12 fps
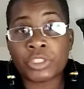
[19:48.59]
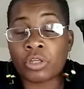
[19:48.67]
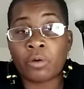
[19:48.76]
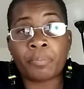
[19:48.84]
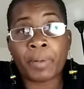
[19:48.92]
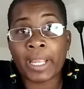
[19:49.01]

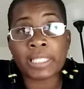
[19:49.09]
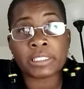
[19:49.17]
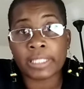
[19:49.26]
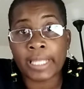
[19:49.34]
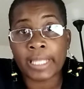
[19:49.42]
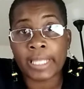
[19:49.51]

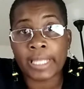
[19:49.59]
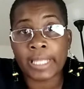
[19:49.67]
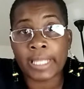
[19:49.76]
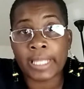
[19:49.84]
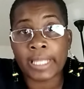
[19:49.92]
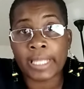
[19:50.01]
That is
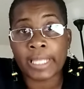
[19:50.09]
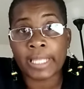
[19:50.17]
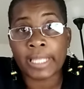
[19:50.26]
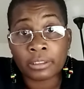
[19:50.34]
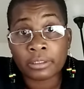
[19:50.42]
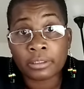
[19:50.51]
for
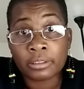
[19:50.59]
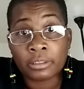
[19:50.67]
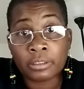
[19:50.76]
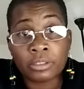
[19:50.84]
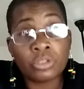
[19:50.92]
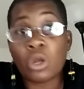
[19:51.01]
patients
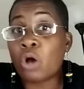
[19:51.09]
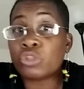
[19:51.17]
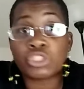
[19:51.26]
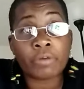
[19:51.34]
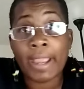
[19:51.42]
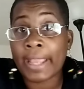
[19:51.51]
that are
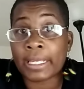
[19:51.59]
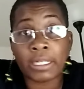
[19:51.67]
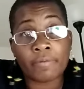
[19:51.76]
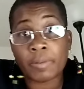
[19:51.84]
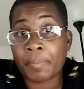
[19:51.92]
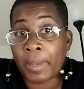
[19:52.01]
highly
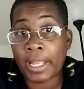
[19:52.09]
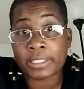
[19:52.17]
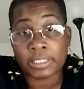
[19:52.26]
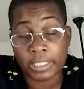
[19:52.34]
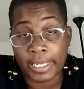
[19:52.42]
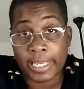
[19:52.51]

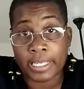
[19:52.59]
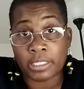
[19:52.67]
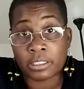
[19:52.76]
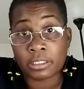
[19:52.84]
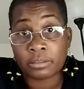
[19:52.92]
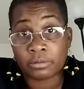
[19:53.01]
susceptible to
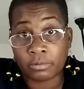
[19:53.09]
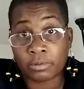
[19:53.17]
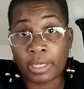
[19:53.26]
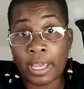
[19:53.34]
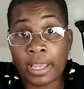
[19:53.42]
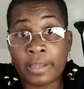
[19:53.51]

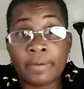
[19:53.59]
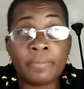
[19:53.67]
infections.